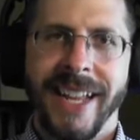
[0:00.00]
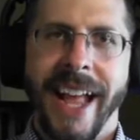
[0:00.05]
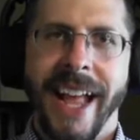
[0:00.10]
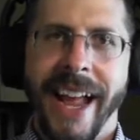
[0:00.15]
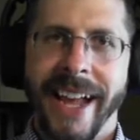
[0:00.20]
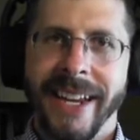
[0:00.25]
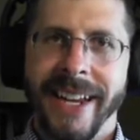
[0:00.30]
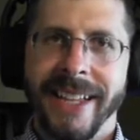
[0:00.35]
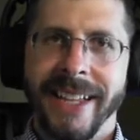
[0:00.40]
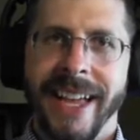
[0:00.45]

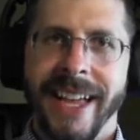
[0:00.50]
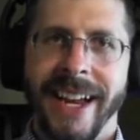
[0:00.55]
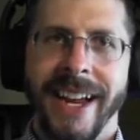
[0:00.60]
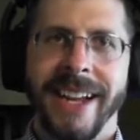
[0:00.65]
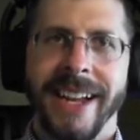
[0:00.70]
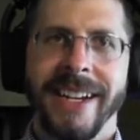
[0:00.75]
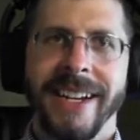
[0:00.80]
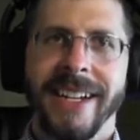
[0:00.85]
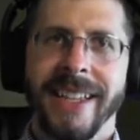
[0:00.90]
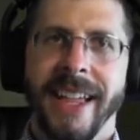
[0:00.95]
hated that
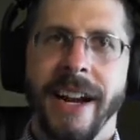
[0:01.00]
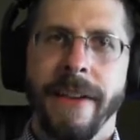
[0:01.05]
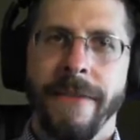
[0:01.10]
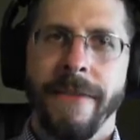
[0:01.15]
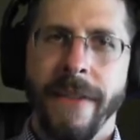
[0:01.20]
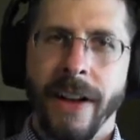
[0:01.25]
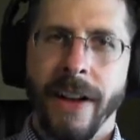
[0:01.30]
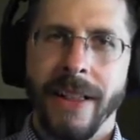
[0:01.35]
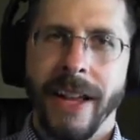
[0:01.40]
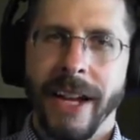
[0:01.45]
idea that I
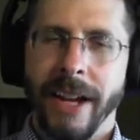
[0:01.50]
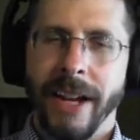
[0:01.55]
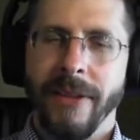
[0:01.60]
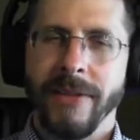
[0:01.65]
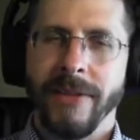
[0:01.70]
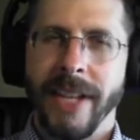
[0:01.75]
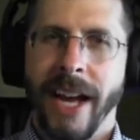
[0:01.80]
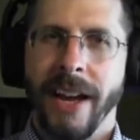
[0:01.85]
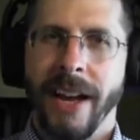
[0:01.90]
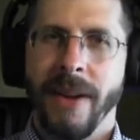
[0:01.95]
felt like I
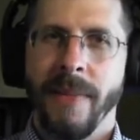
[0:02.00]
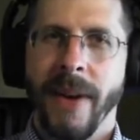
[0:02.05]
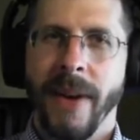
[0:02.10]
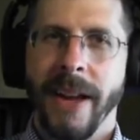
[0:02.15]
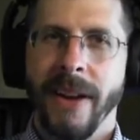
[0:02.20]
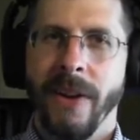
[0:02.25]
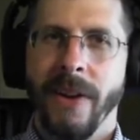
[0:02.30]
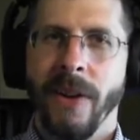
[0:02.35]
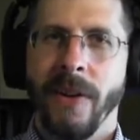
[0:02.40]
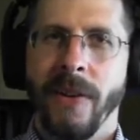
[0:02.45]
was out on
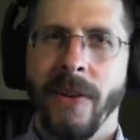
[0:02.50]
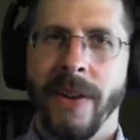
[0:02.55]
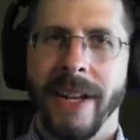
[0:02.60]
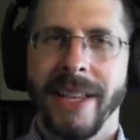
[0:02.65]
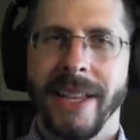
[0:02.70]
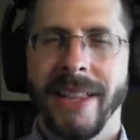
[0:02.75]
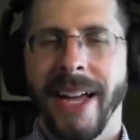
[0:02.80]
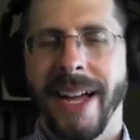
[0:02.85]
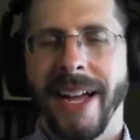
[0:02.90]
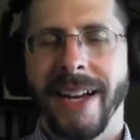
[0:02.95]
my own,
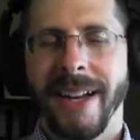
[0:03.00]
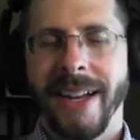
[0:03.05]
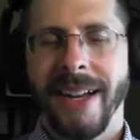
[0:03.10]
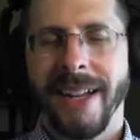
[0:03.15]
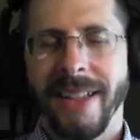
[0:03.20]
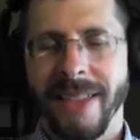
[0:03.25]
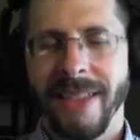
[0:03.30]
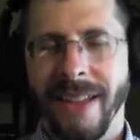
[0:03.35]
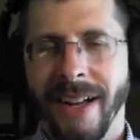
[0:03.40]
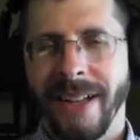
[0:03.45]
and that
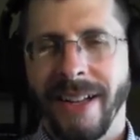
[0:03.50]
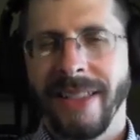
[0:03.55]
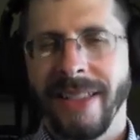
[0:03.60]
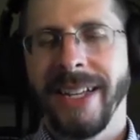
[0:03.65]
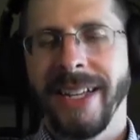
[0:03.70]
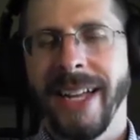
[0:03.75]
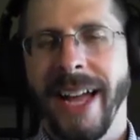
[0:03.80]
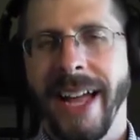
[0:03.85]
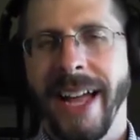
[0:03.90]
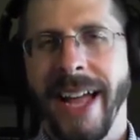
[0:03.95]

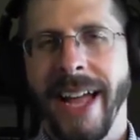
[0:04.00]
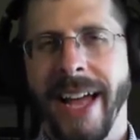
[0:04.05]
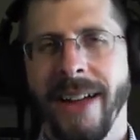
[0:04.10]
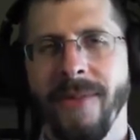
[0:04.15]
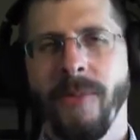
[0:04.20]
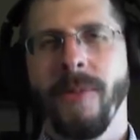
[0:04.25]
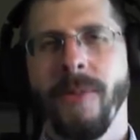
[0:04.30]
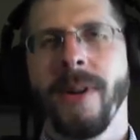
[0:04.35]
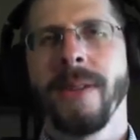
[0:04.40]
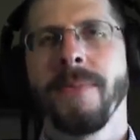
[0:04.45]
luckily I had
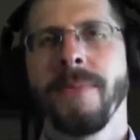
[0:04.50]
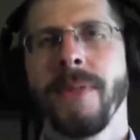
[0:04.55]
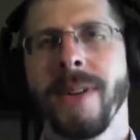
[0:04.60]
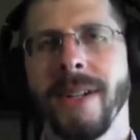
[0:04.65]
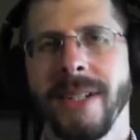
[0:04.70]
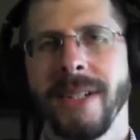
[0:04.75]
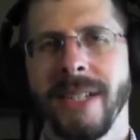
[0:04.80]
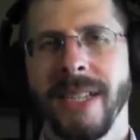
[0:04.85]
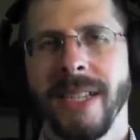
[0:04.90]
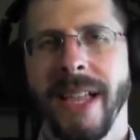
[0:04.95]
one
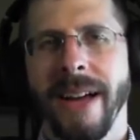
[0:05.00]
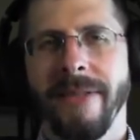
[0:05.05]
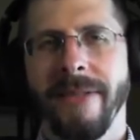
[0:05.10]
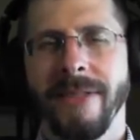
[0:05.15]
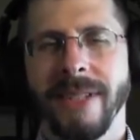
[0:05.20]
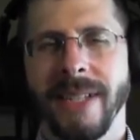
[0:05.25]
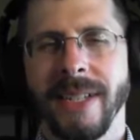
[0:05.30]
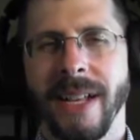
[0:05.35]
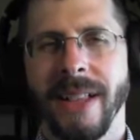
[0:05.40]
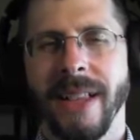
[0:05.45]
person that
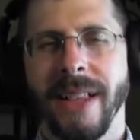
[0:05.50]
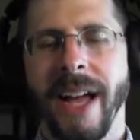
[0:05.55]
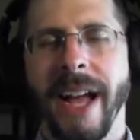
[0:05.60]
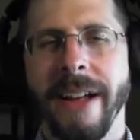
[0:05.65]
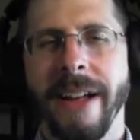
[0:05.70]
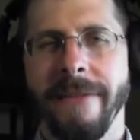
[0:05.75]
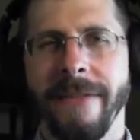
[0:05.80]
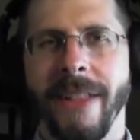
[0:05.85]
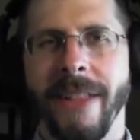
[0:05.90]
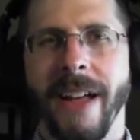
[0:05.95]
was a
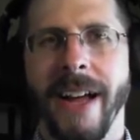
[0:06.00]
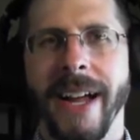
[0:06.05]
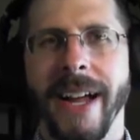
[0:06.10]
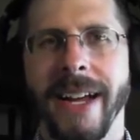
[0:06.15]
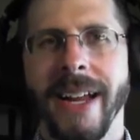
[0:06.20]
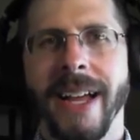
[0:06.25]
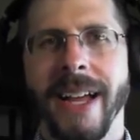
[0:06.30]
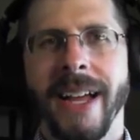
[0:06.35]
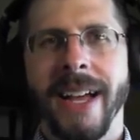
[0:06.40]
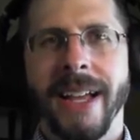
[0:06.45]

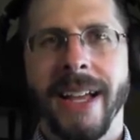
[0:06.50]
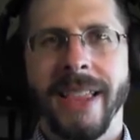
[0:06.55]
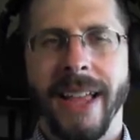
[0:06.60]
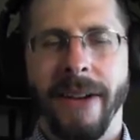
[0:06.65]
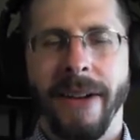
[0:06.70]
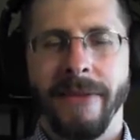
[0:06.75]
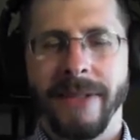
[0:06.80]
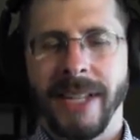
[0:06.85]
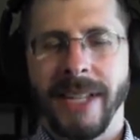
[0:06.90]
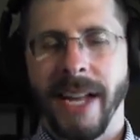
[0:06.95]
lifeline
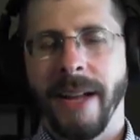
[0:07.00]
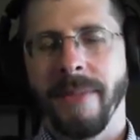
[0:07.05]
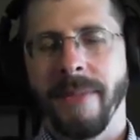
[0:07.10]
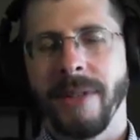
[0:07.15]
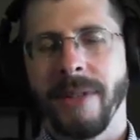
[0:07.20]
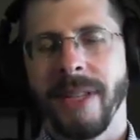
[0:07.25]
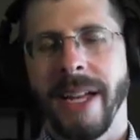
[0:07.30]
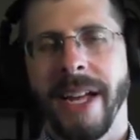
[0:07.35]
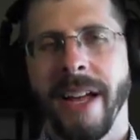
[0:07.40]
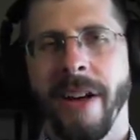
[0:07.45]
that was
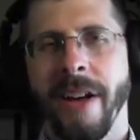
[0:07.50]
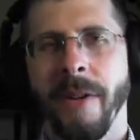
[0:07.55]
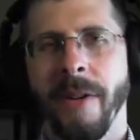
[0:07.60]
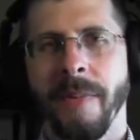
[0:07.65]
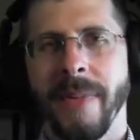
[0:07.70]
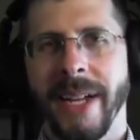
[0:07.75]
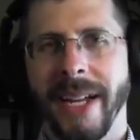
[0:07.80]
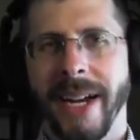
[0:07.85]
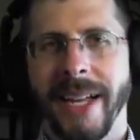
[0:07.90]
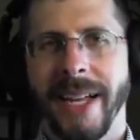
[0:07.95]
able to help
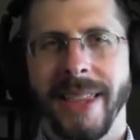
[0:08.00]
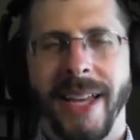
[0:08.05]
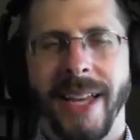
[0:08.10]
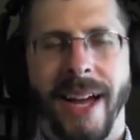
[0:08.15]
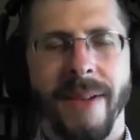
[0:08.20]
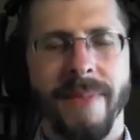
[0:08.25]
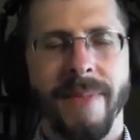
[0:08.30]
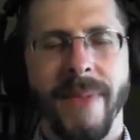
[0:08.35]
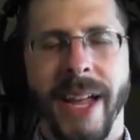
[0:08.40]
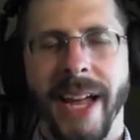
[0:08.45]
me. And I
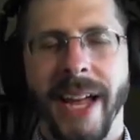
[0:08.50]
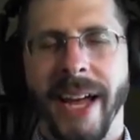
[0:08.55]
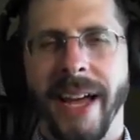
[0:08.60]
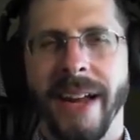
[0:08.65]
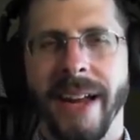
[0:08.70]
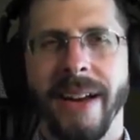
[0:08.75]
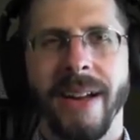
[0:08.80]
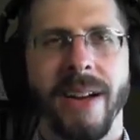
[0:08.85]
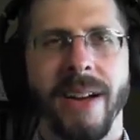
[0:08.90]
thought, man,